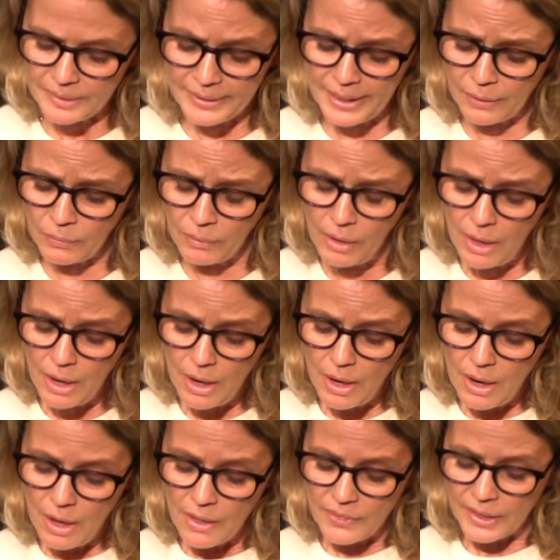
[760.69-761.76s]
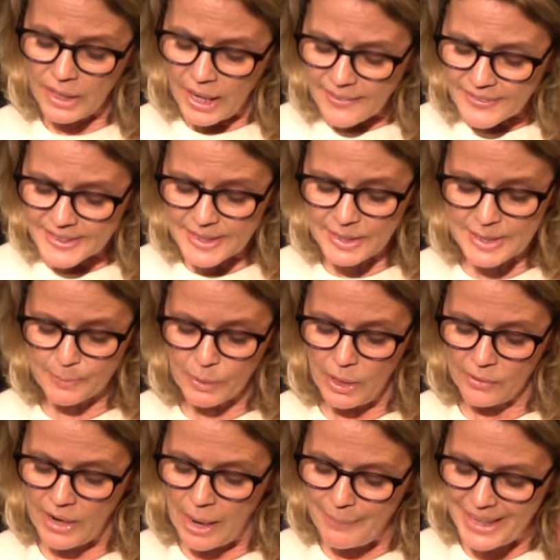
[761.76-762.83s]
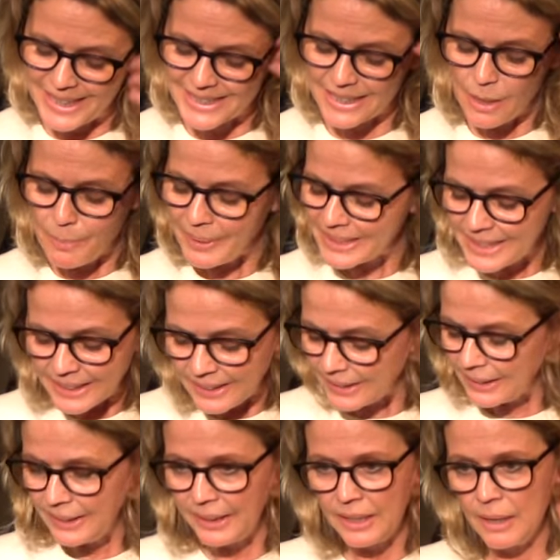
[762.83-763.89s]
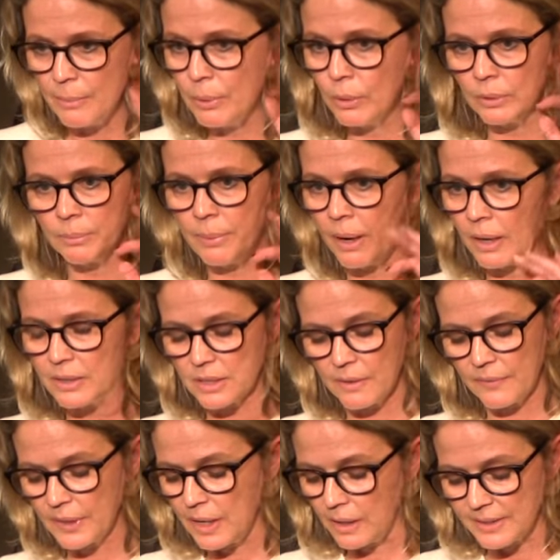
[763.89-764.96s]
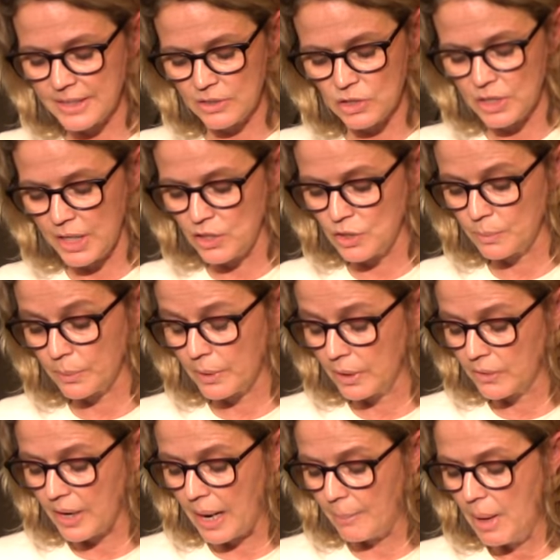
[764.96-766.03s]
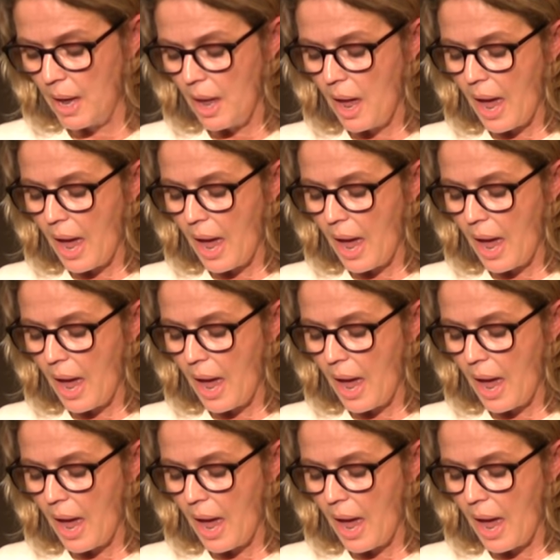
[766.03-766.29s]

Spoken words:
Now, the Life Skills Program is a particularly important part of the Girls' Education Program,